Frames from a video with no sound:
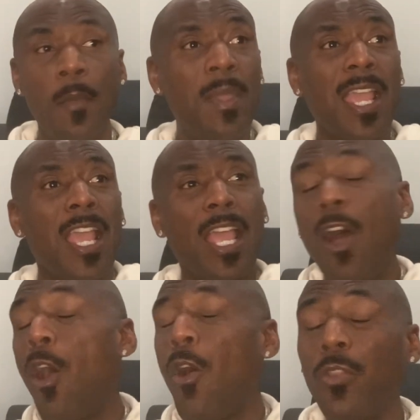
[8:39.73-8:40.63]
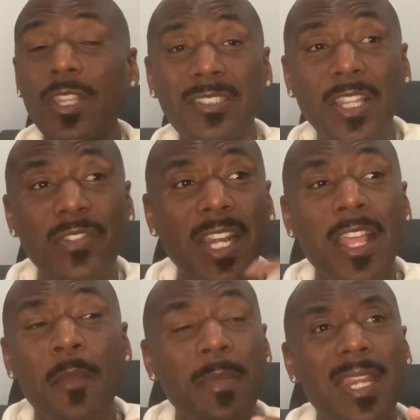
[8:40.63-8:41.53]
Man, all the stuff that,
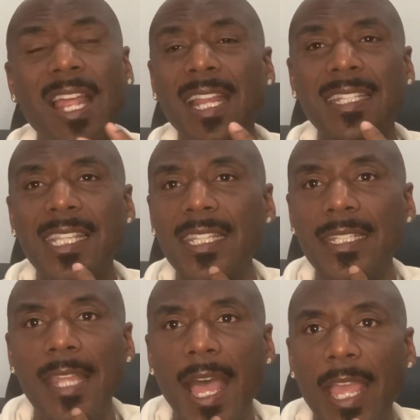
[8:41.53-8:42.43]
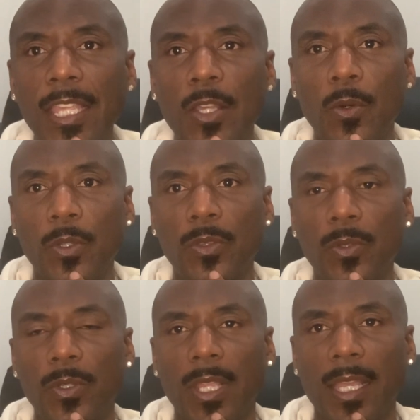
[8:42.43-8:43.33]
man, I didn't die going
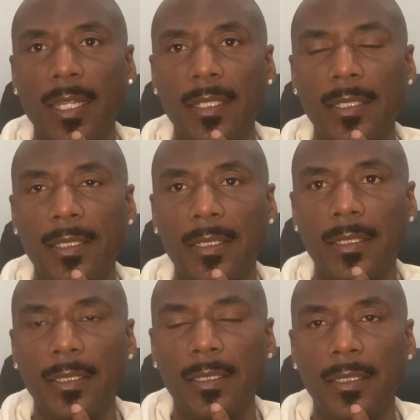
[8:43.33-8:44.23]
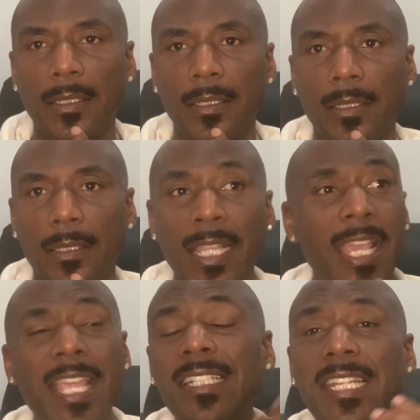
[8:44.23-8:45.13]
through that.
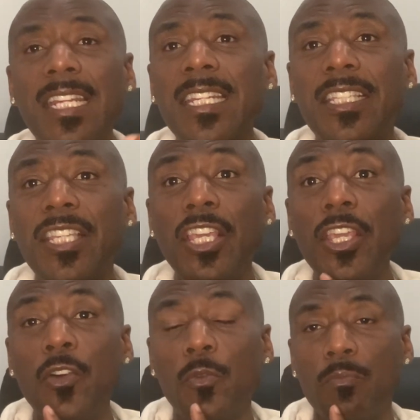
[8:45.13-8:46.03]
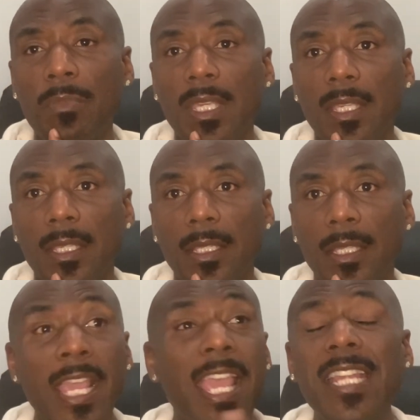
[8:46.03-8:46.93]
It didn't kill me.
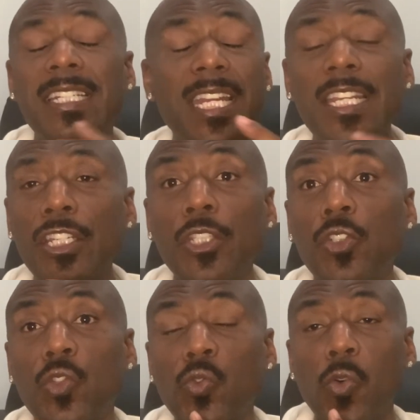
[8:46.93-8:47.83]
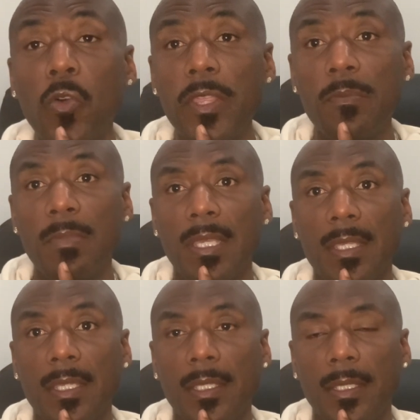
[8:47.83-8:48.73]
It didn't destroy
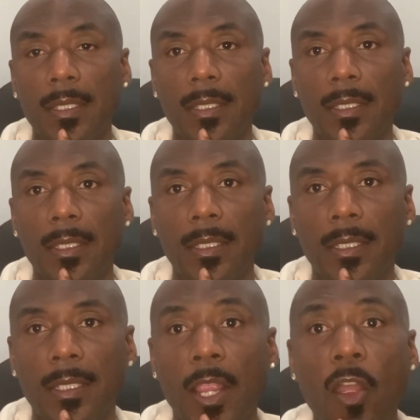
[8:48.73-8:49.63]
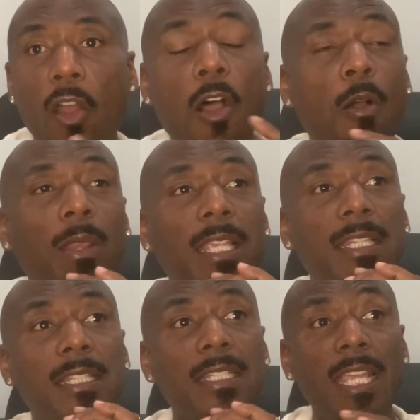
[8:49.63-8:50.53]
me. All
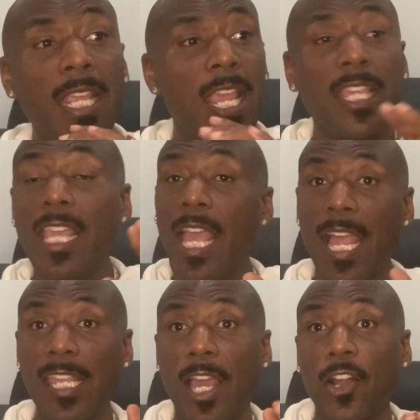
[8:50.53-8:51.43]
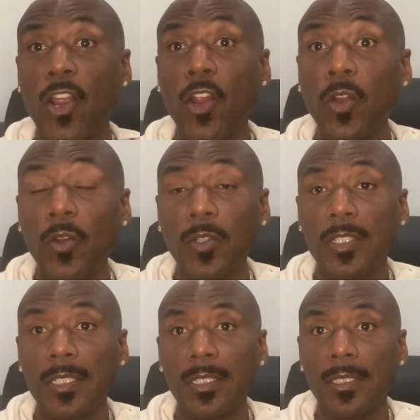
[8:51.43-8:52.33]
it did, yeah, I got hurt.
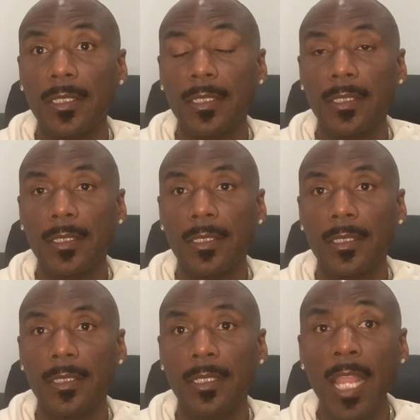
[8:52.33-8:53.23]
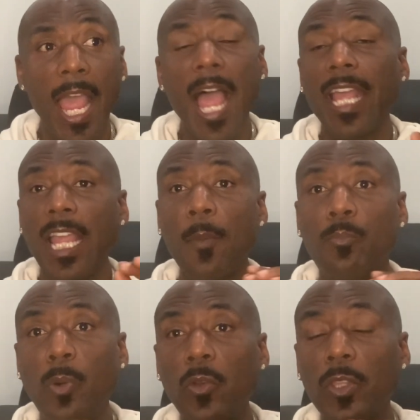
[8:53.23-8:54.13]
I
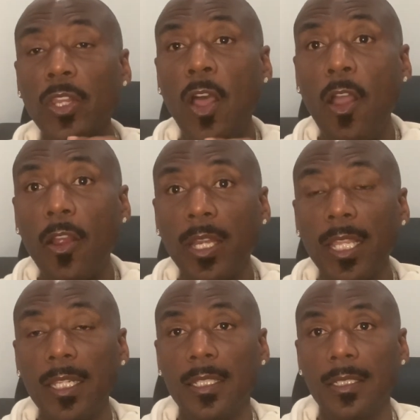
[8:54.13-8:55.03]
got brokenhearted.